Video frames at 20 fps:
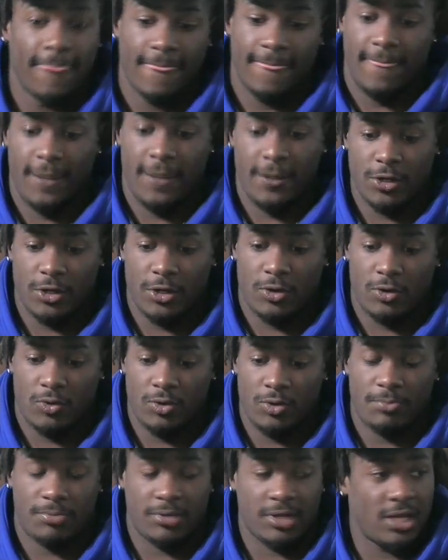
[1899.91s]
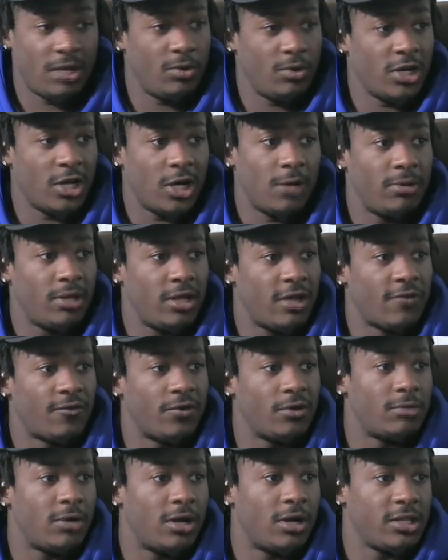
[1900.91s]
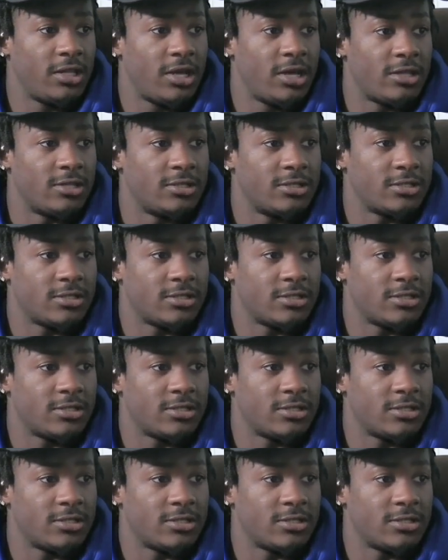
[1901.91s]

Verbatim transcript: You know, we played. We all played football together.